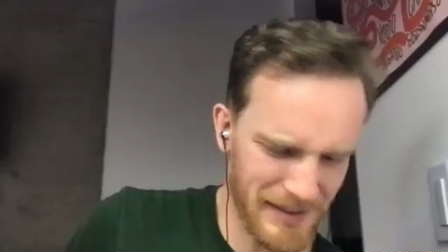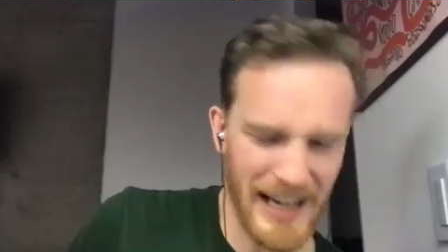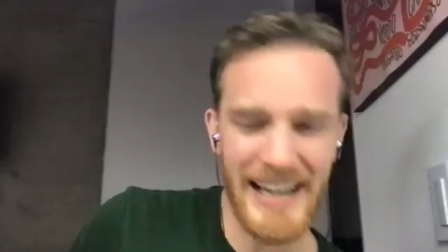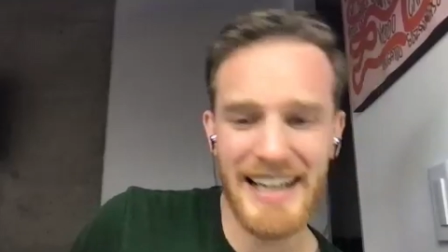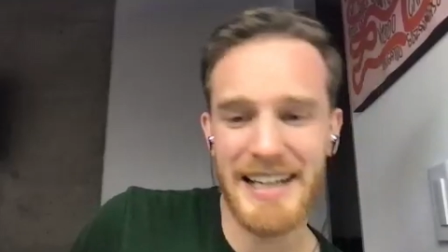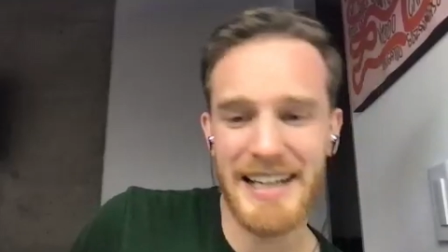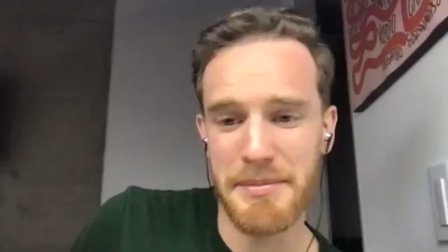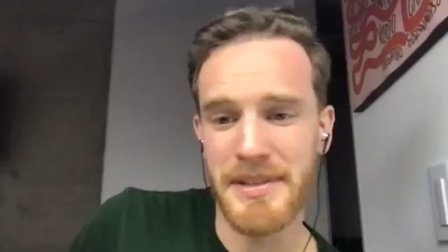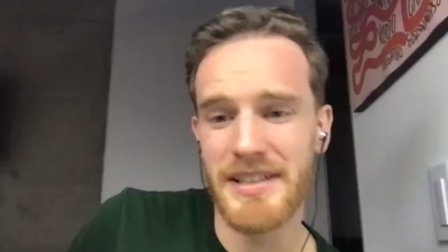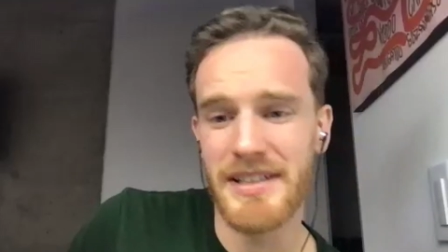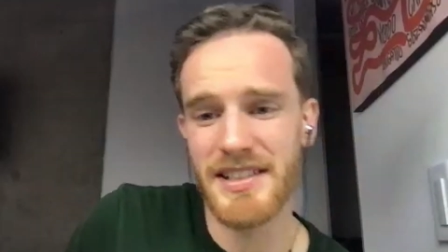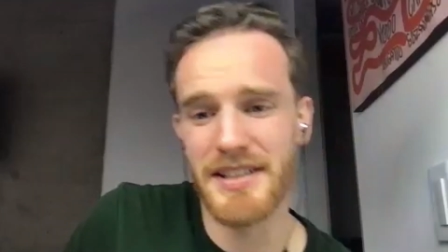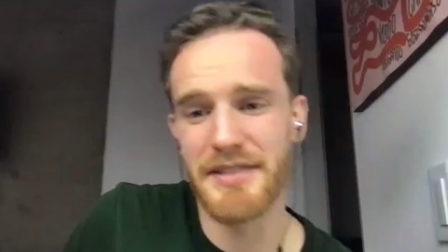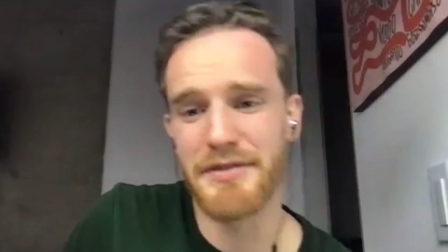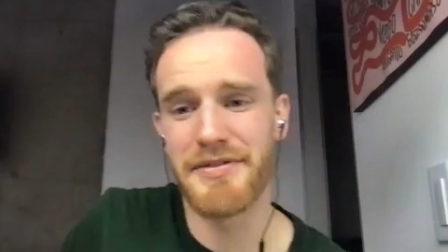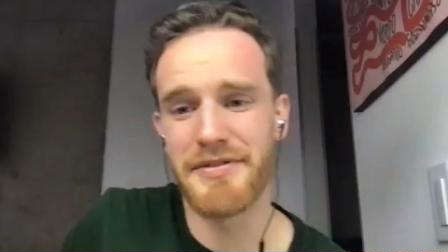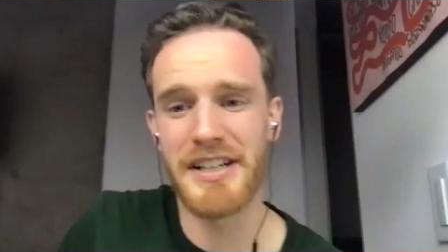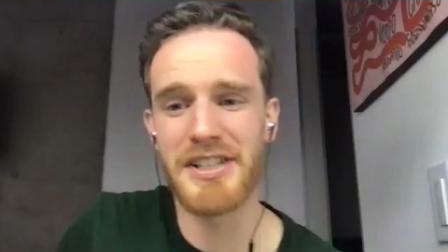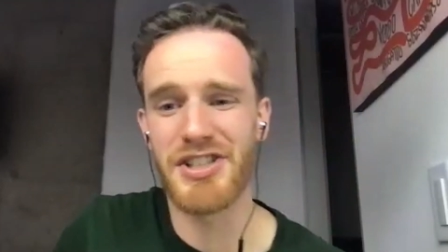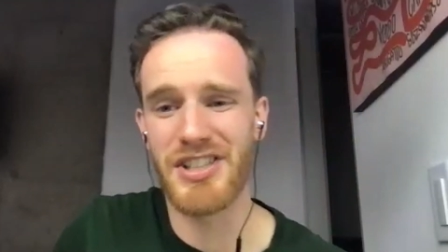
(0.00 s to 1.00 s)
I admit the
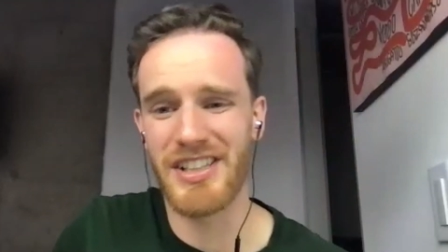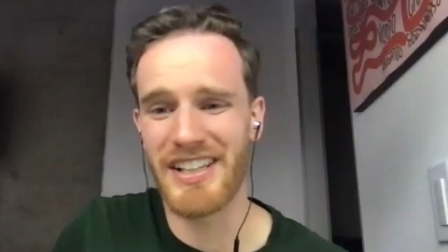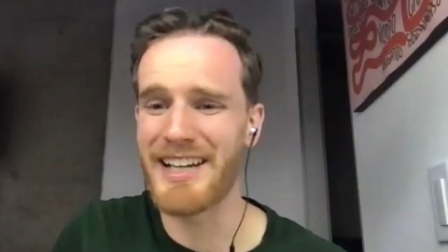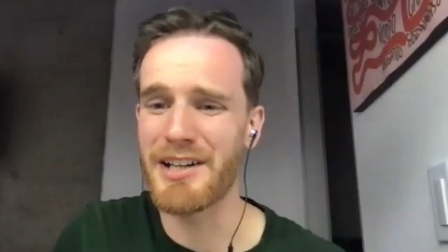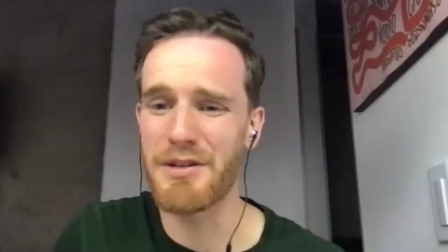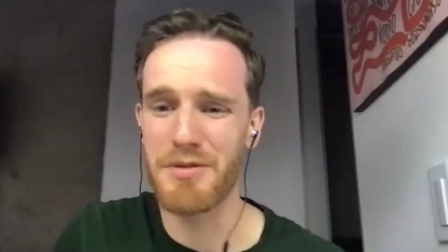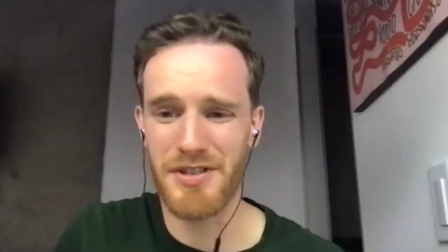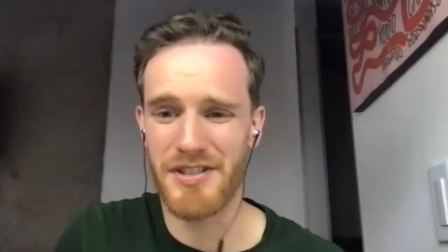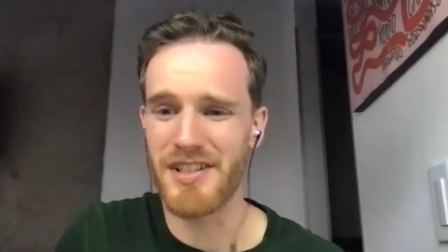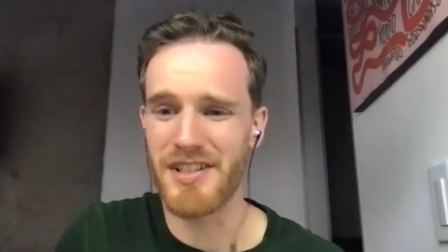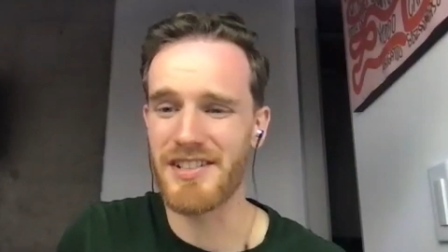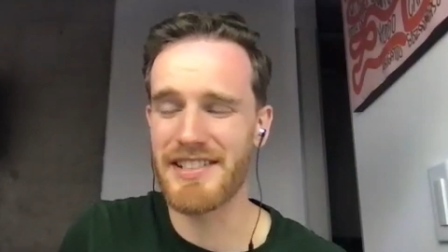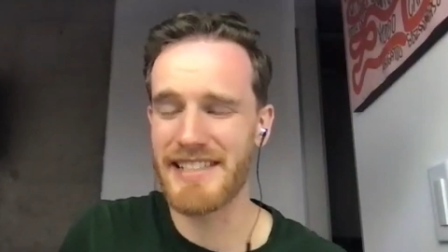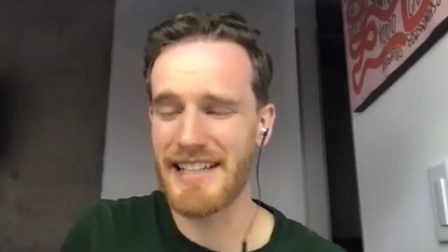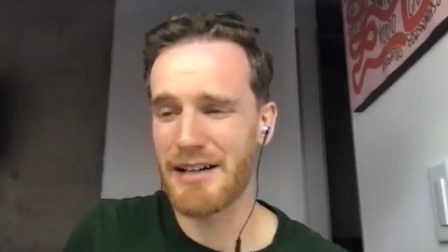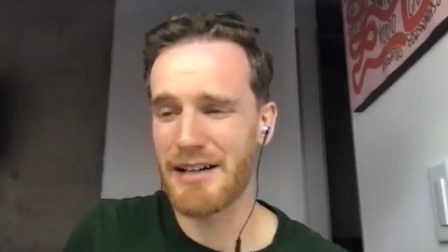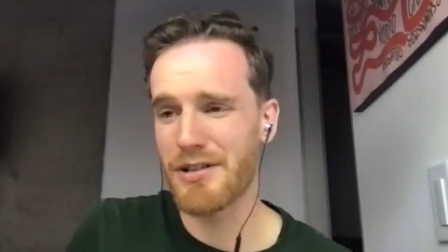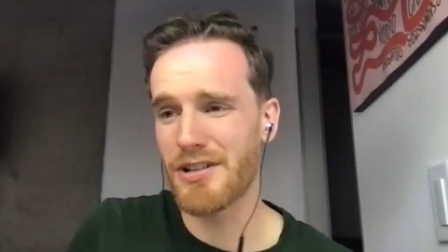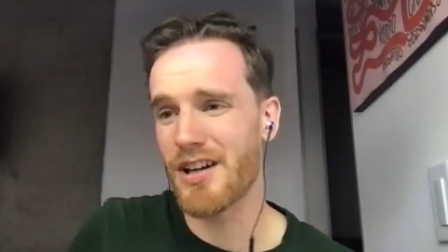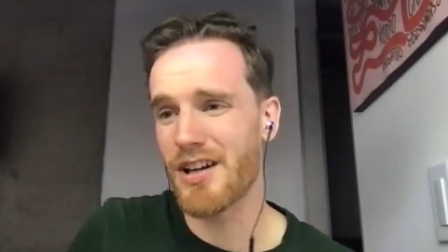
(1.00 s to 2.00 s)
French language does
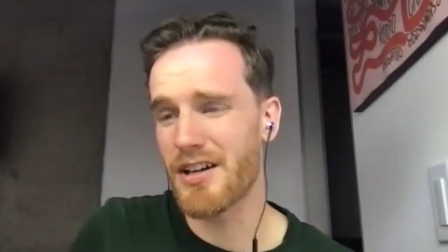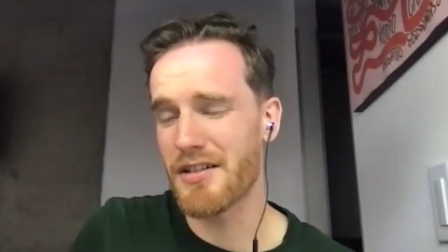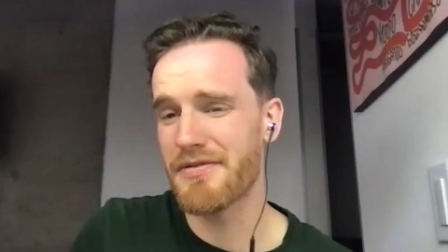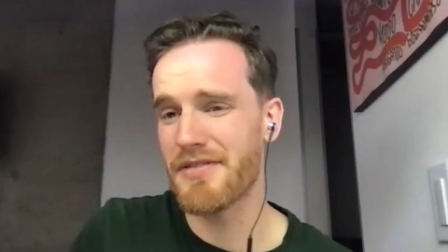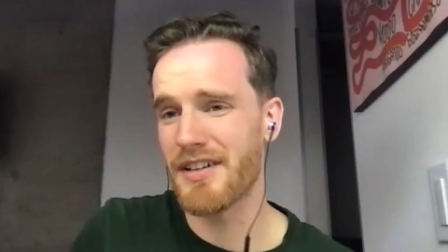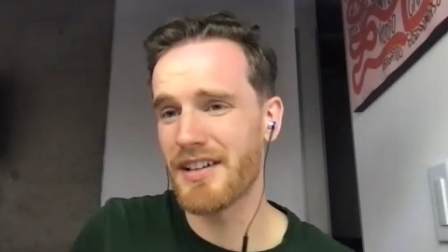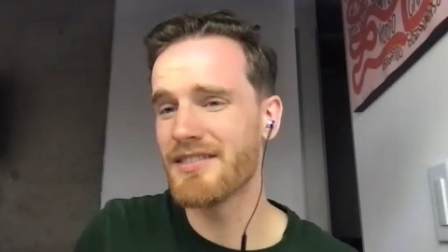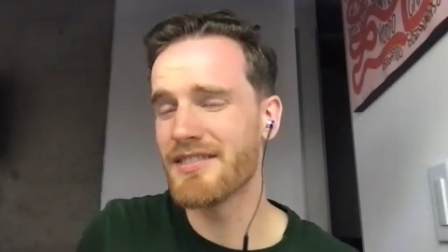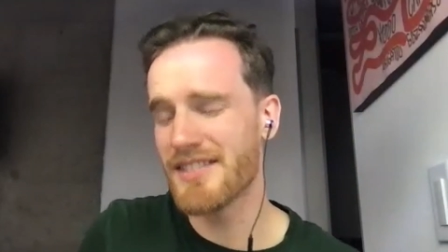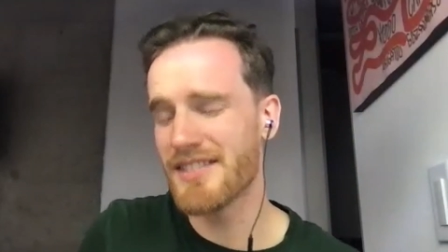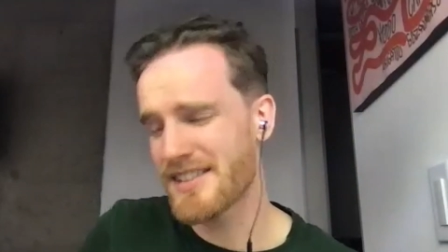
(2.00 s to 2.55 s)
sound a lot of fun.